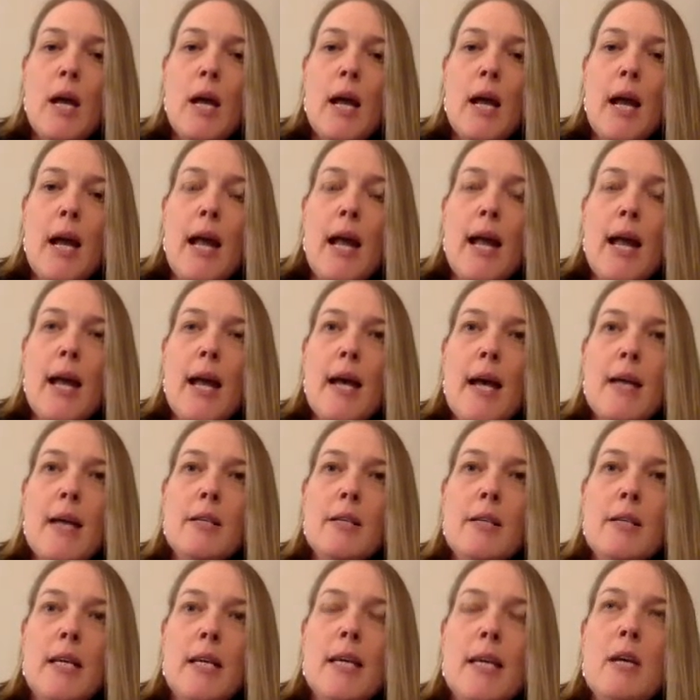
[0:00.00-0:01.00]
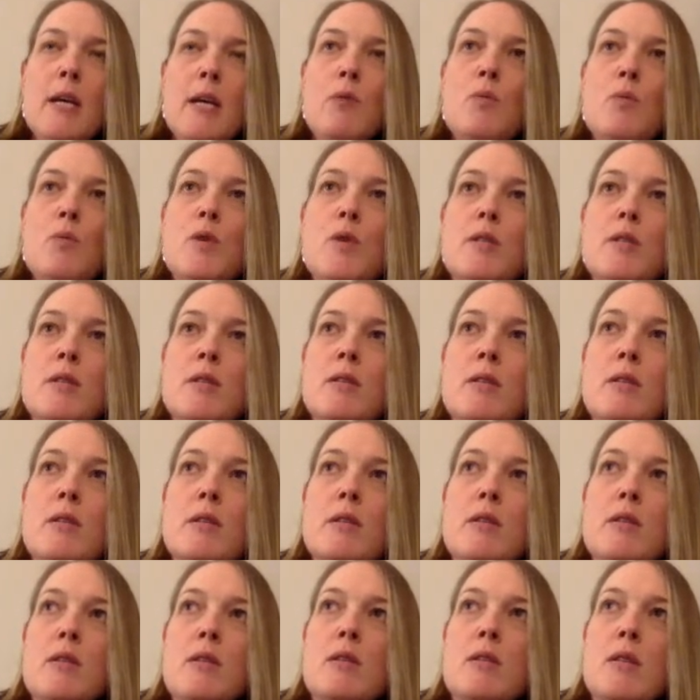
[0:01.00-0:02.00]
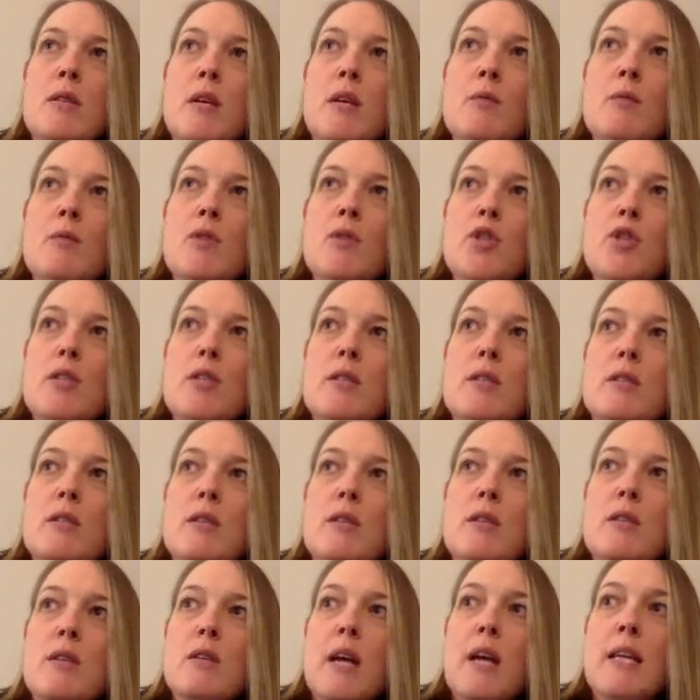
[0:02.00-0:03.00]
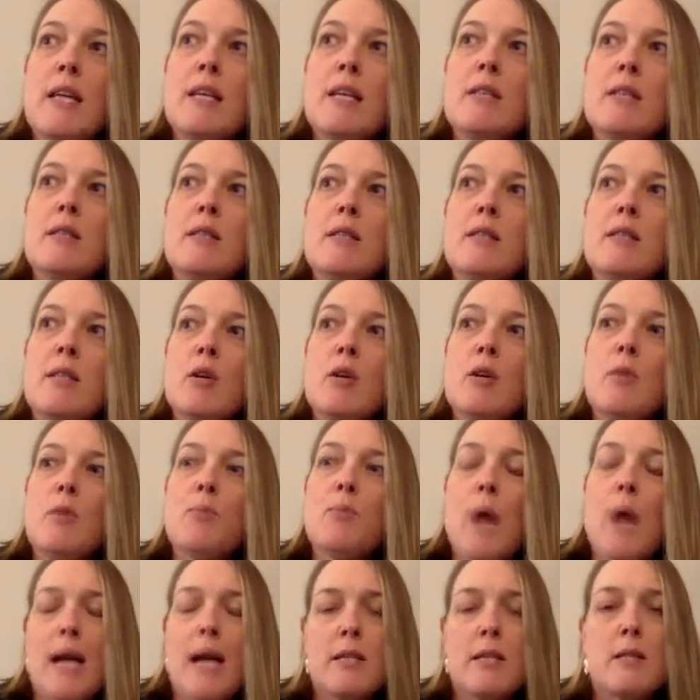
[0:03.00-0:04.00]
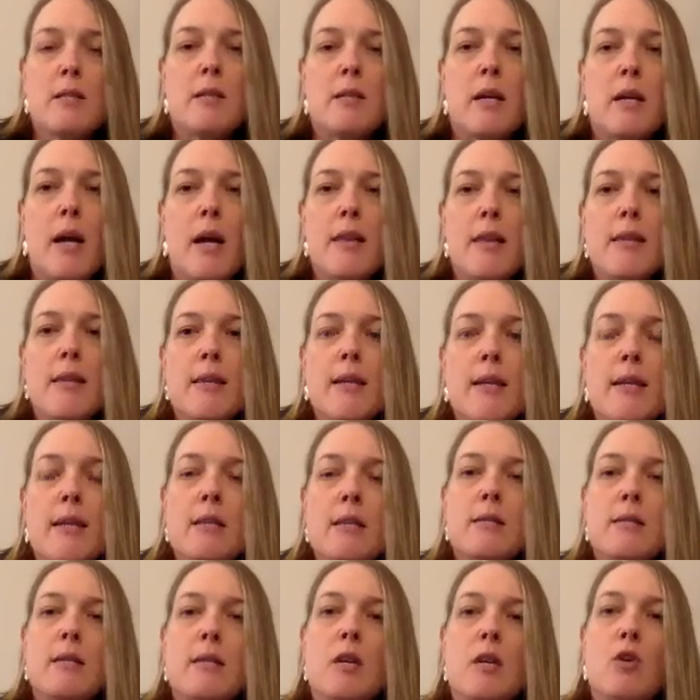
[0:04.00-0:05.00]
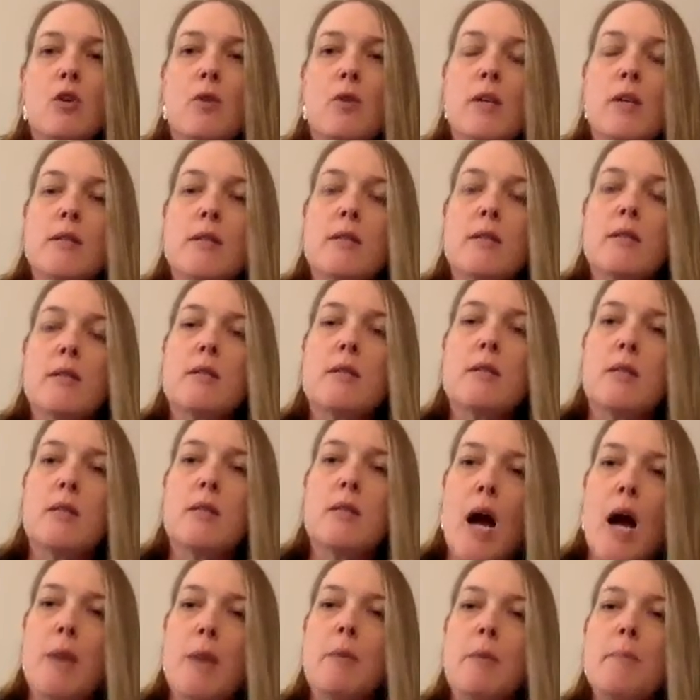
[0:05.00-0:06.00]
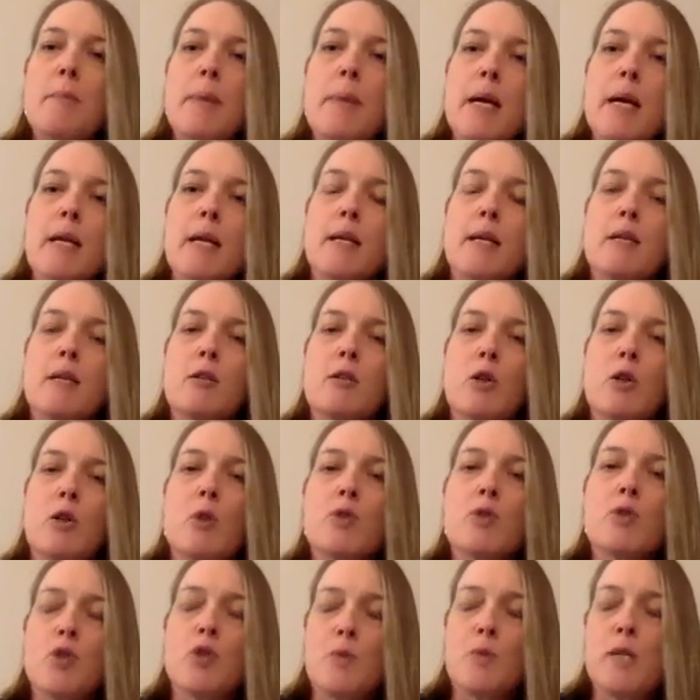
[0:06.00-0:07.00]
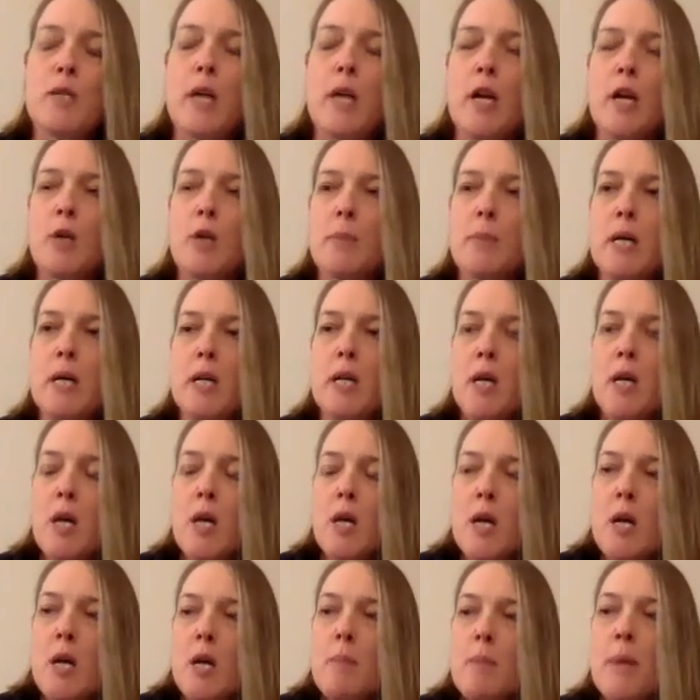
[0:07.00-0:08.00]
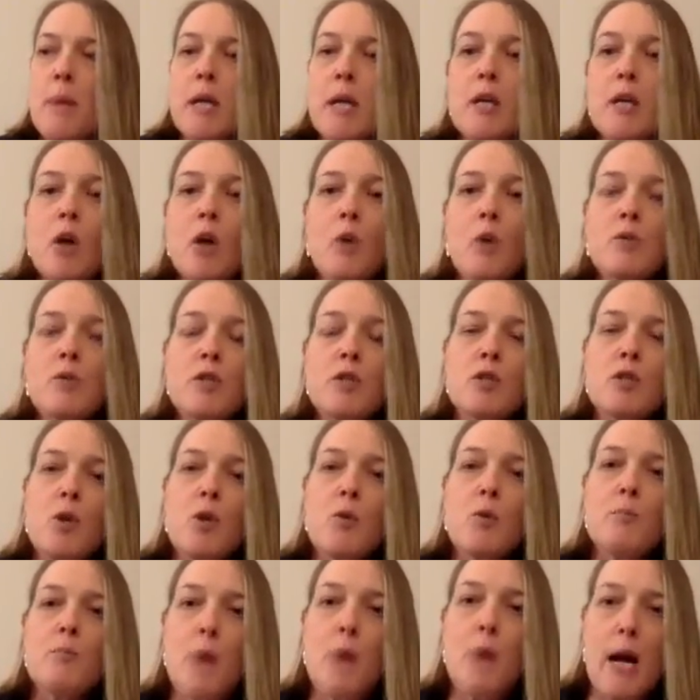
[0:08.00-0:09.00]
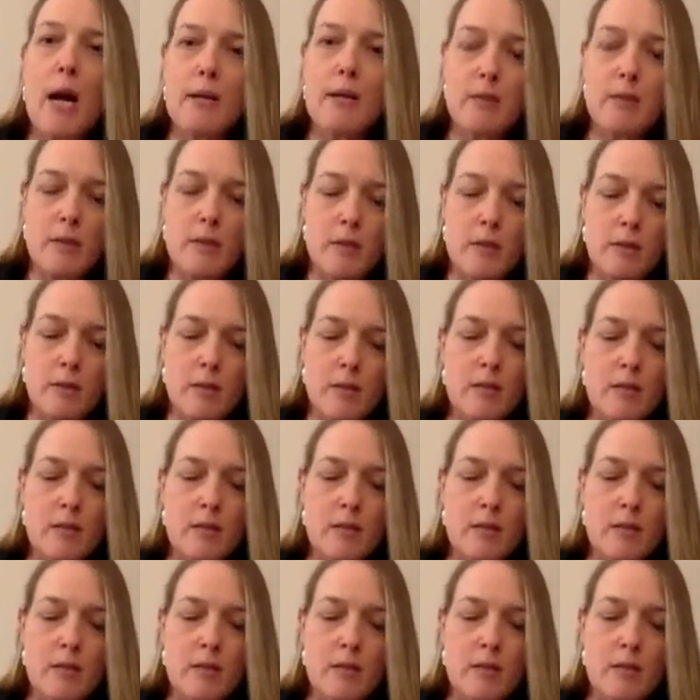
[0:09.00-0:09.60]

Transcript: And he was just, and he's still practicing. I think he's decreased his time a bit. He's close to retirement, but he owns his own practice.